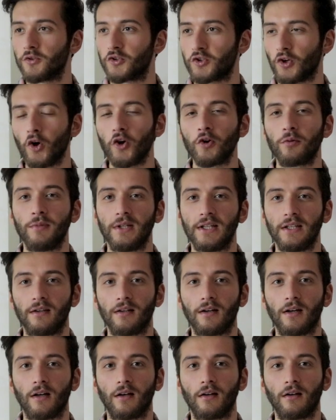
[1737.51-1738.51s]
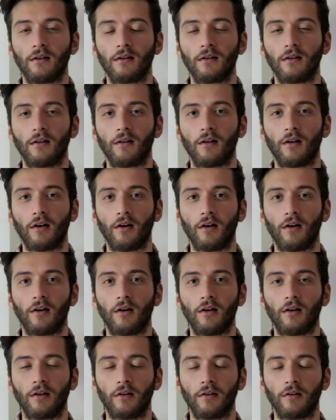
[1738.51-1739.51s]
showed me that,
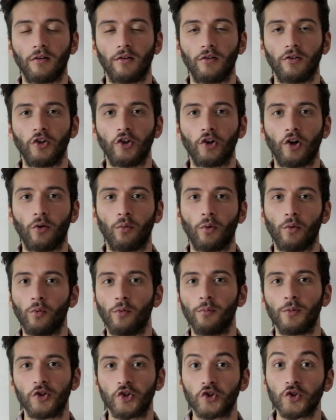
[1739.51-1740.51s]
you know, a woman